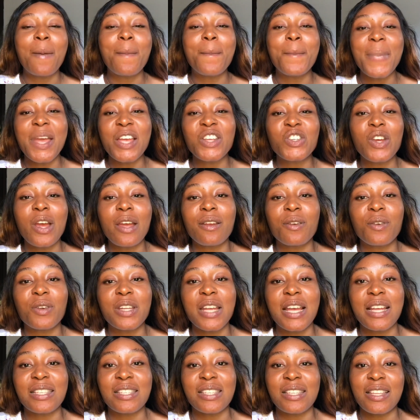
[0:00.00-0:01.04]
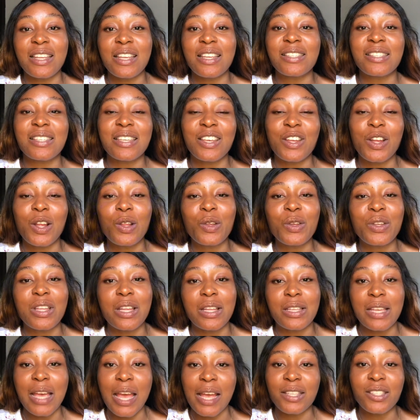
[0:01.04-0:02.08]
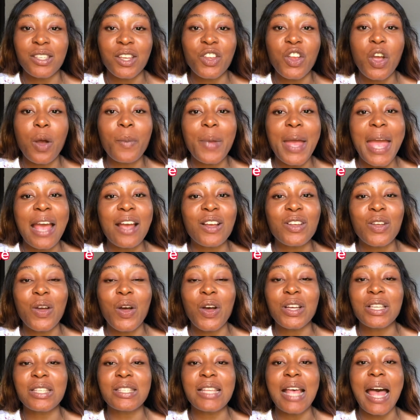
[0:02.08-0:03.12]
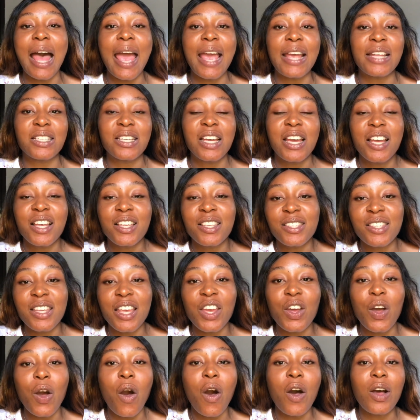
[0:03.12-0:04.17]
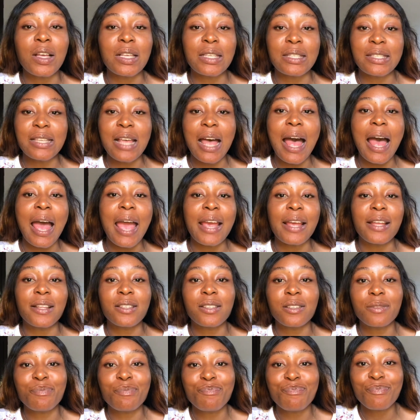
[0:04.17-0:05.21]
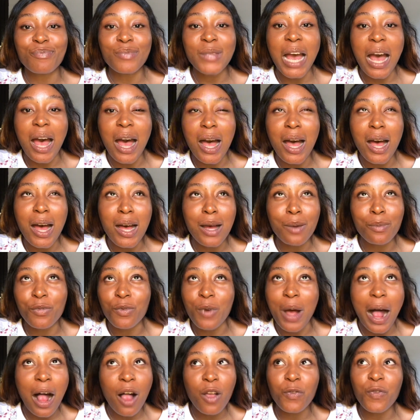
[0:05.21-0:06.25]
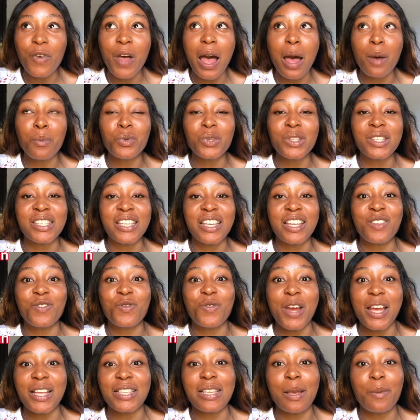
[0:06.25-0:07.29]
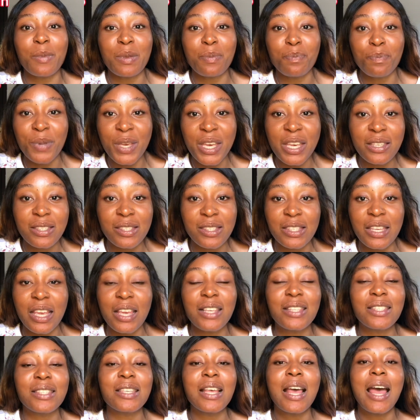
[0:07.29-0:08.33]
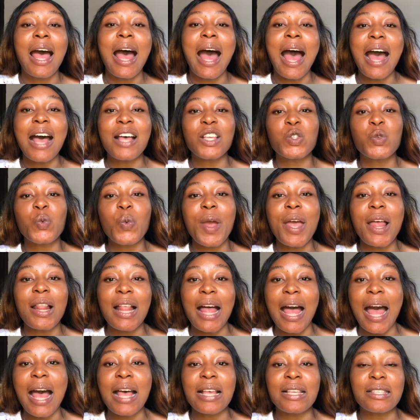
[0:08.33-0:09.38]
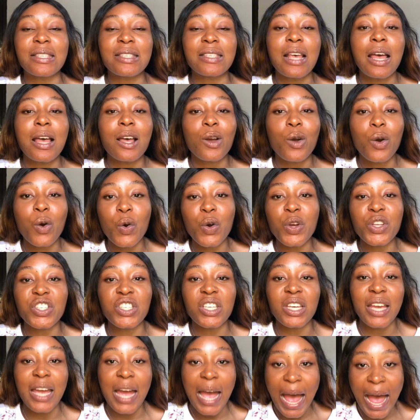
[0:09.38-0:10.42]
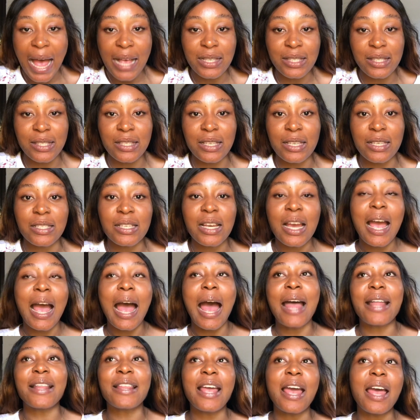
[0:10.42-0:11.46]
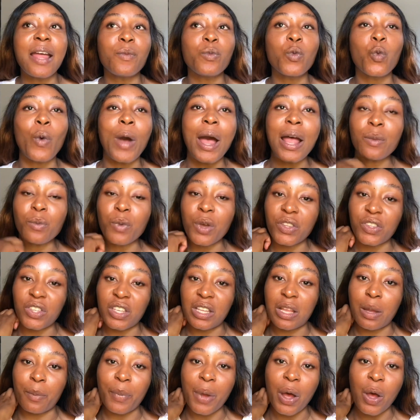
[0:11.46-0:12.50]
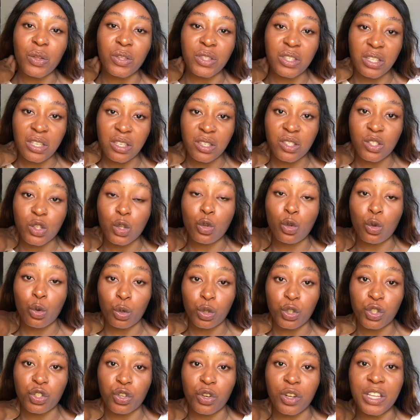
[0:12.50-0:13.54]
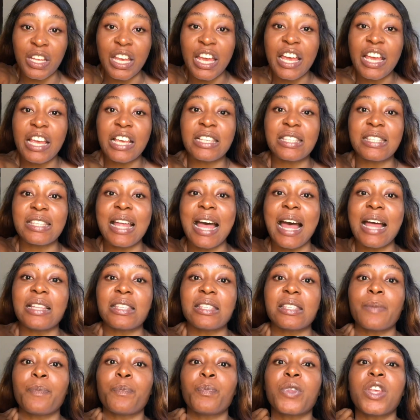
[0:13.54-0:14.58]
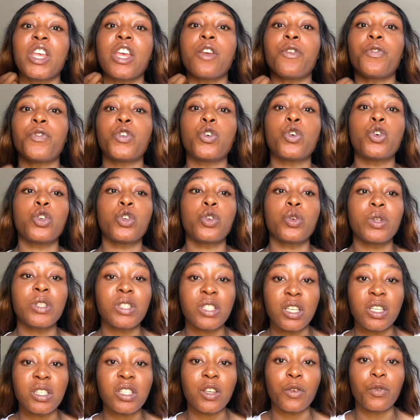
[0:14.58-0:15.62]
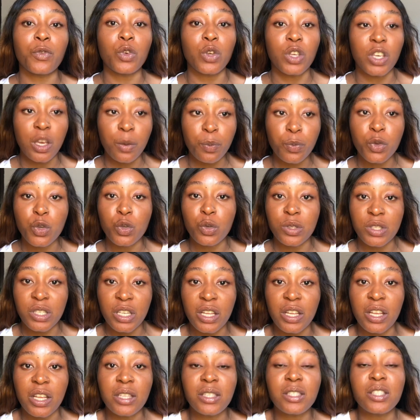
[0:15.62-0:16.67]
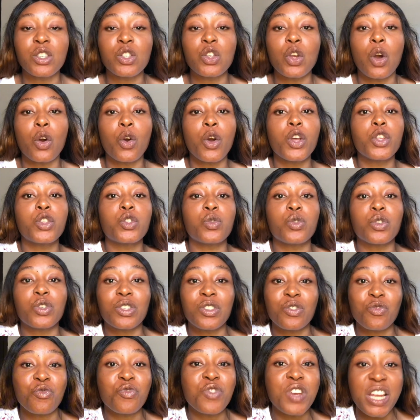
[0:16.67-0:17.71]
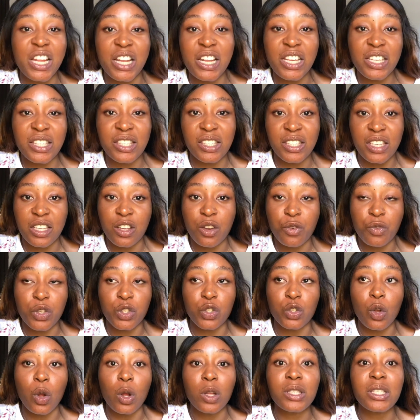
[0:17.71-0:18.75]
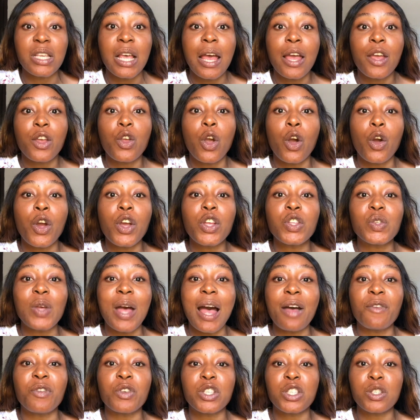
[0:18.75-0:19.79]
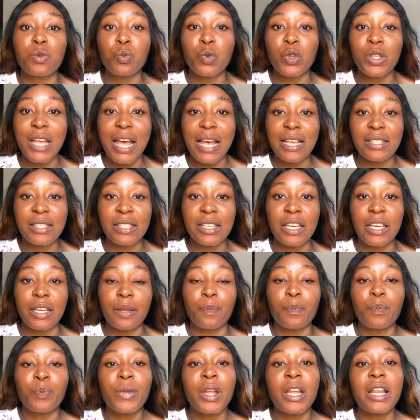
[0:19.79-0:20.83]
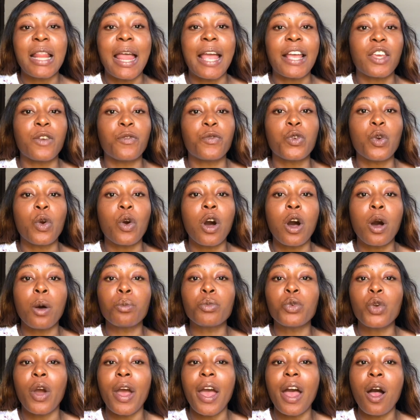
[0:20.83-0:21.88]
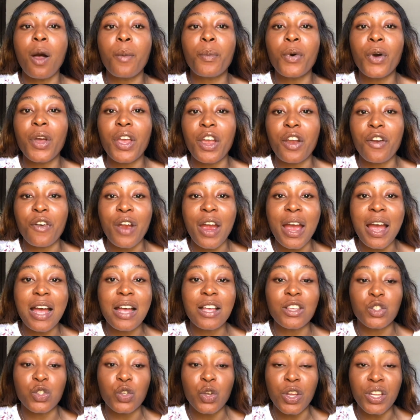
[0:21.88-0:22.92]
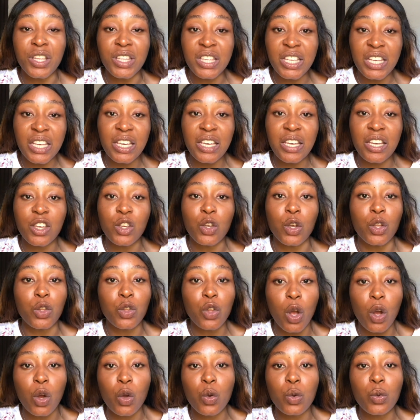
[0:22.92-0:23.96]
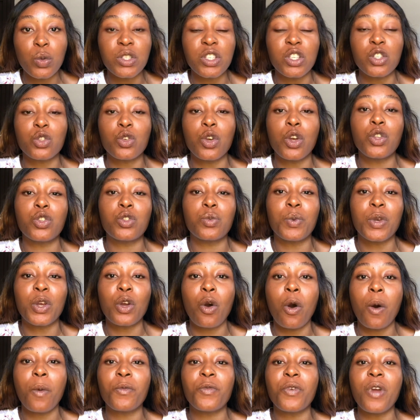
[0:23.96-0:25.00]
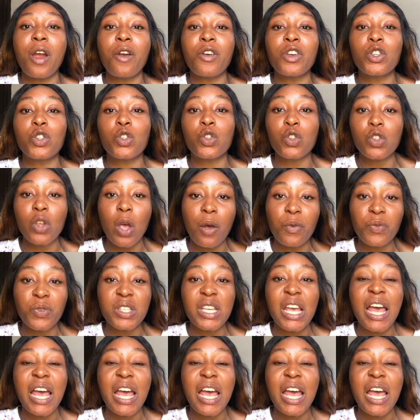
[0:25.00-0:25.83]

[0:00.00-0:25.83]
Major ingredients in it include the titanium oxide, zinc oxide, alpha-arbutin, vitamin B6, as well as kojic acid. And then one more thing about this lotion is that if you use it, if you keep using it, you're going to really see the results. You're going to have a smoother skin. Like if your elbow areas, your knee, your knuckles is going to become very soft